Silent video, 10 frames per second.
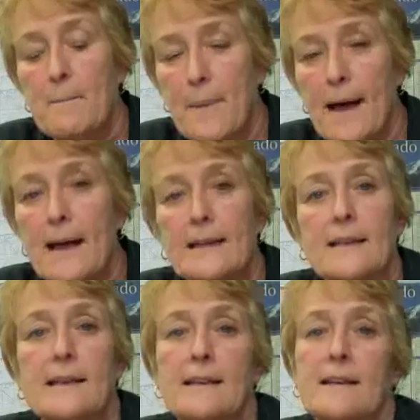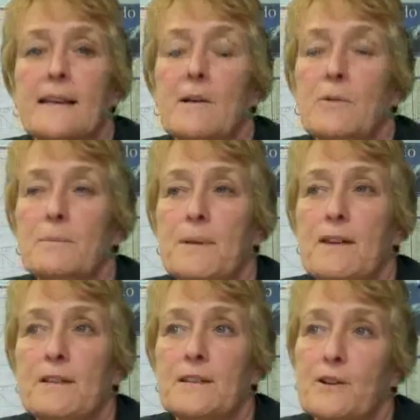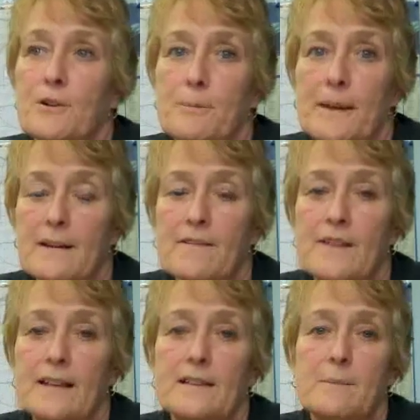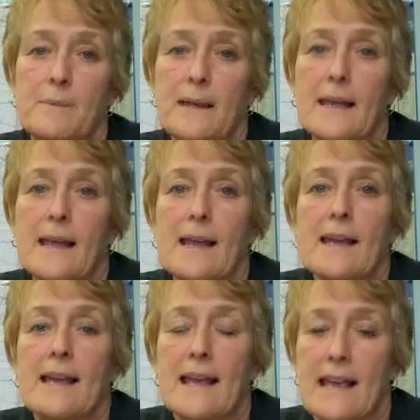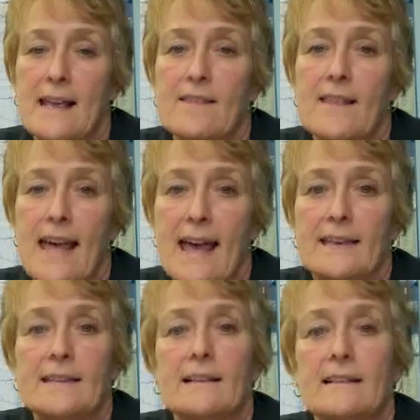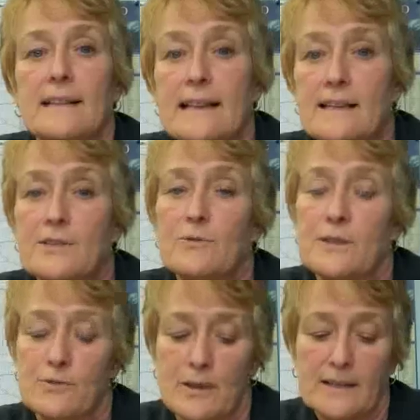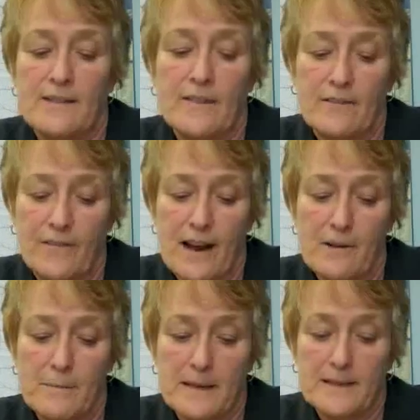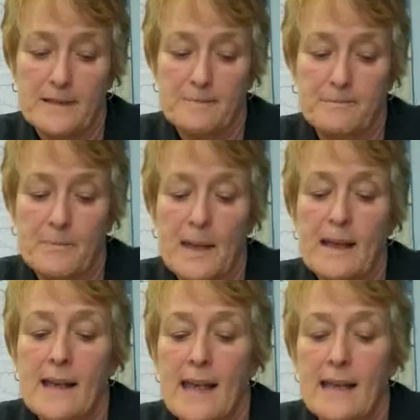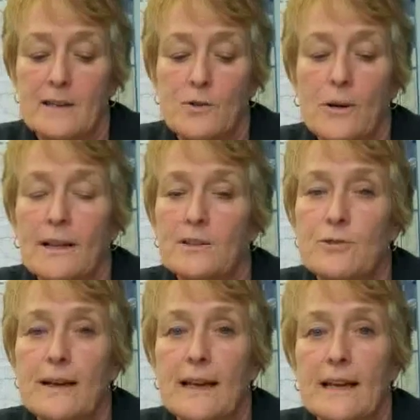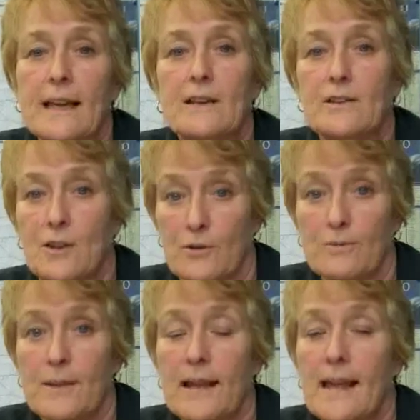but it would be to her benefit to be in that least restrictive environment. And toilet training, no.